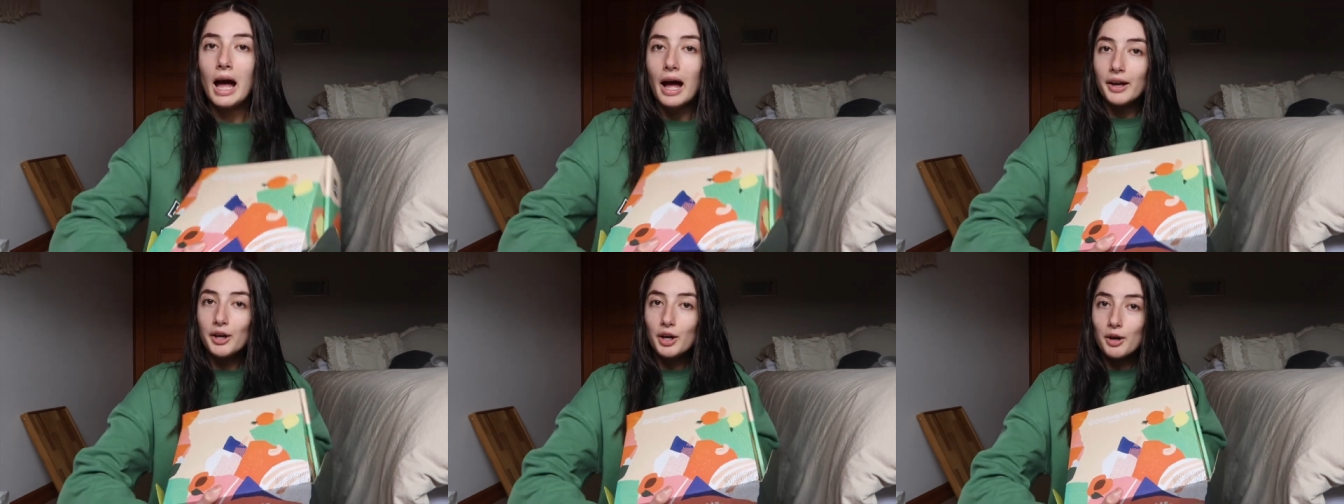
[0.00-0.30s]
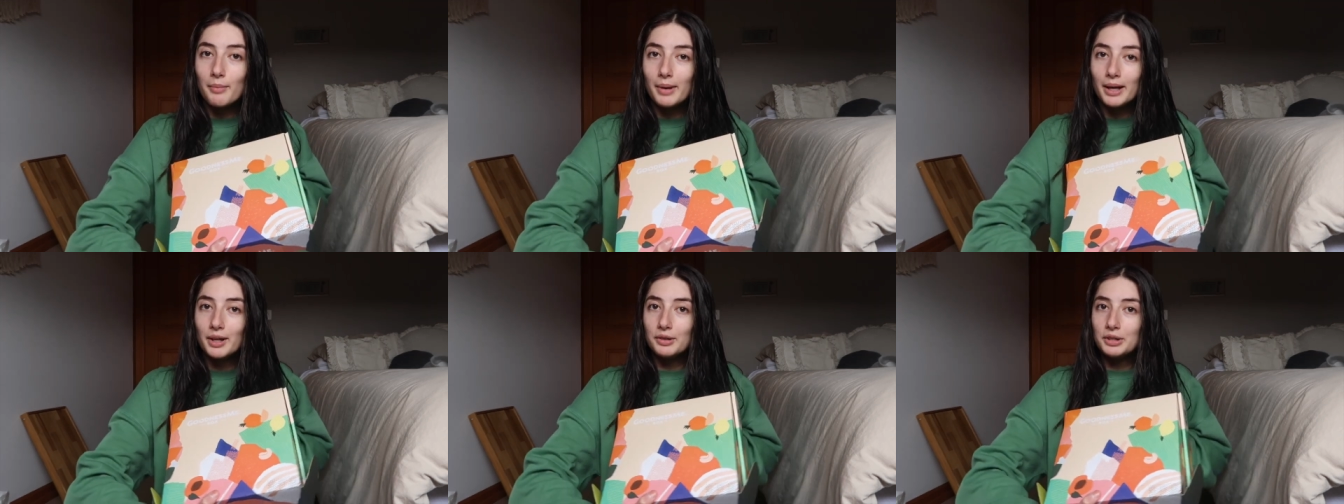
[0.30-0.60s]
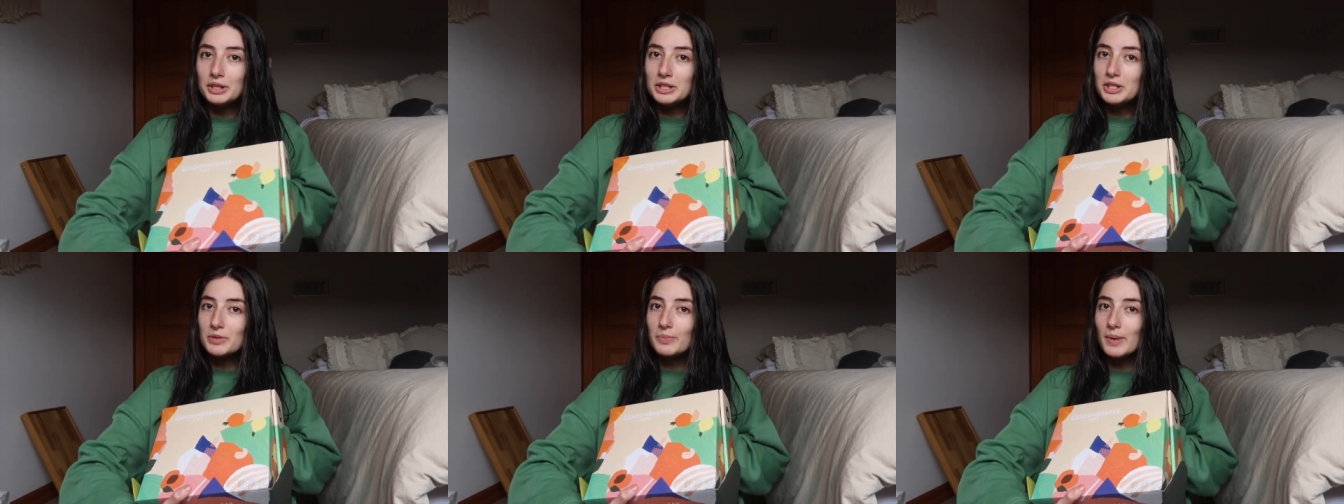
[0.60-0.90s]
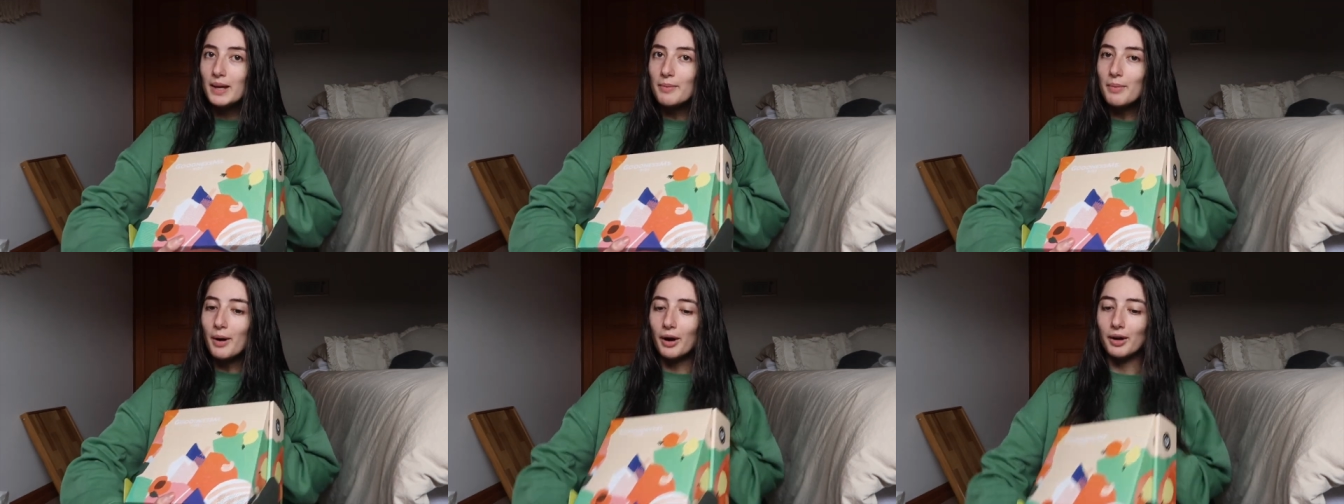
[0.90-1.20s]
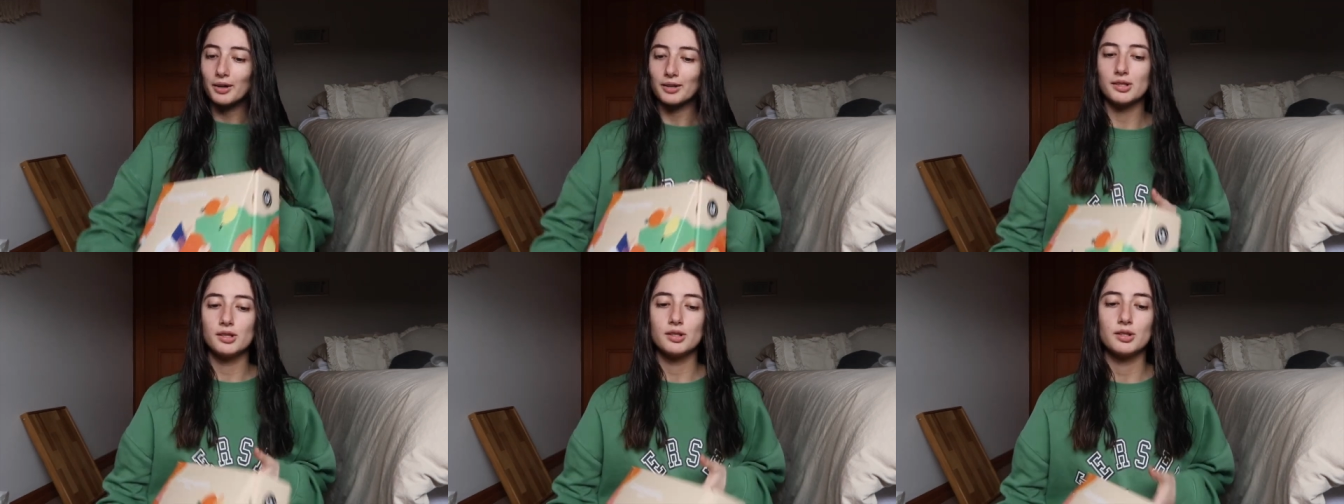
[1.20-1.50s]
I got my goodness me
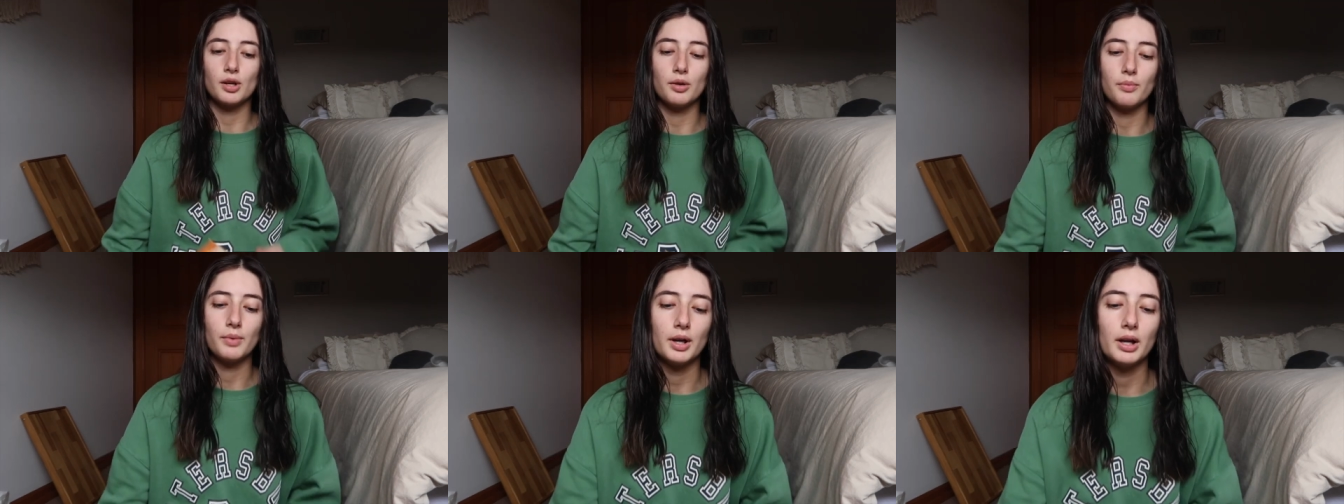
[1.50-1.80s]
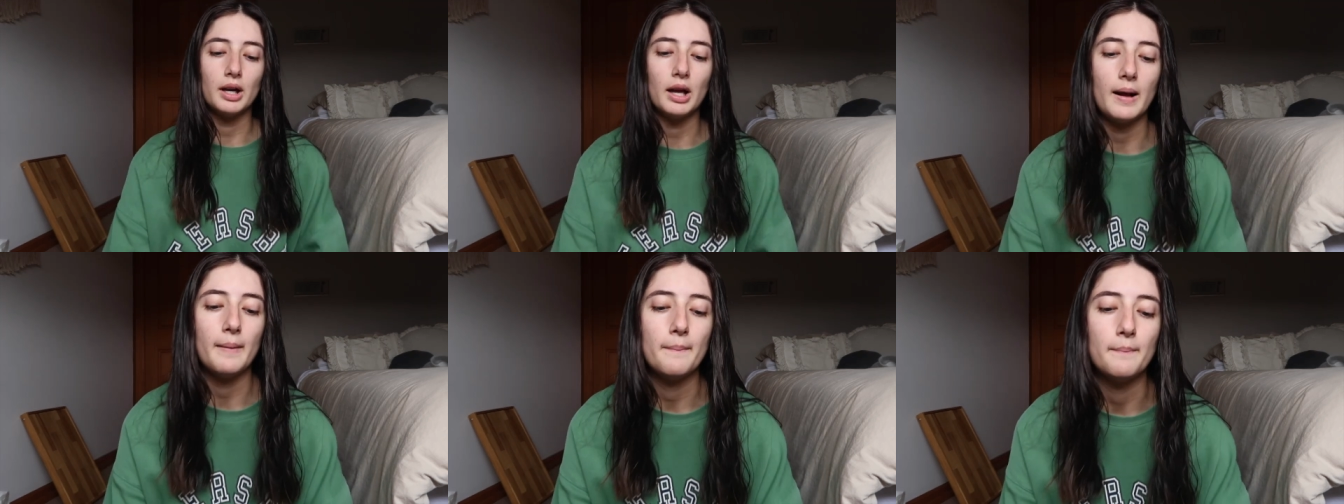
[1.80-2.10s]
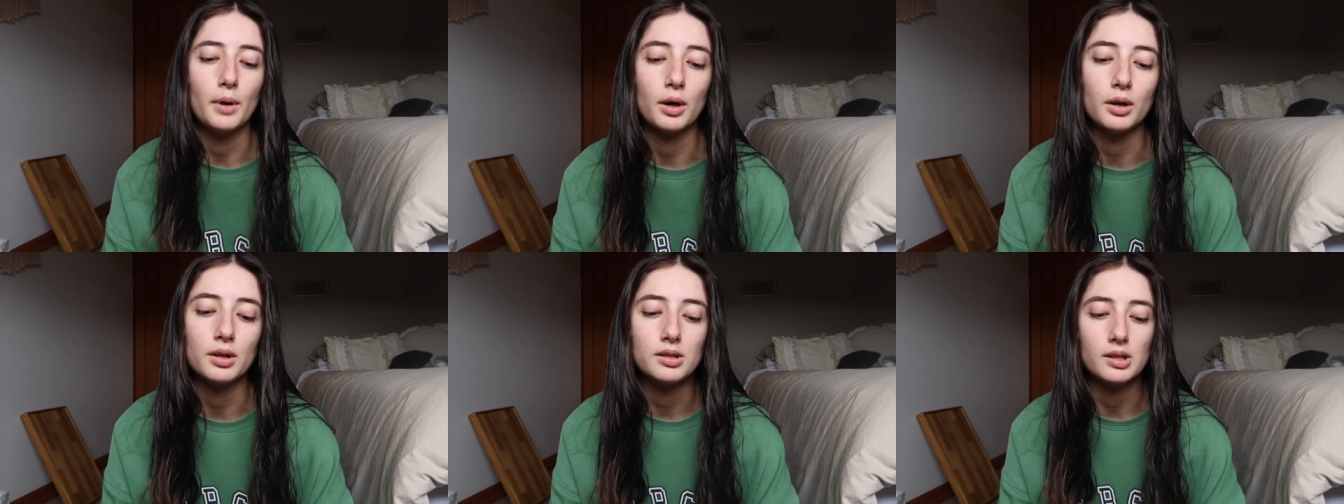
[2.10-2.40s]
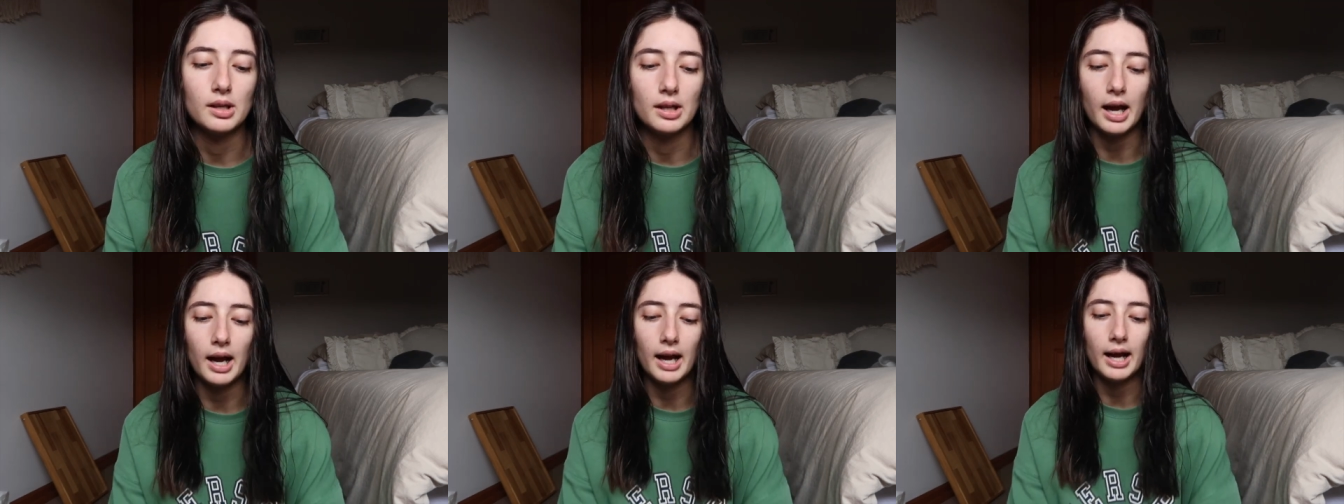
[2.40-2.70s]
box so we're gonna unbox it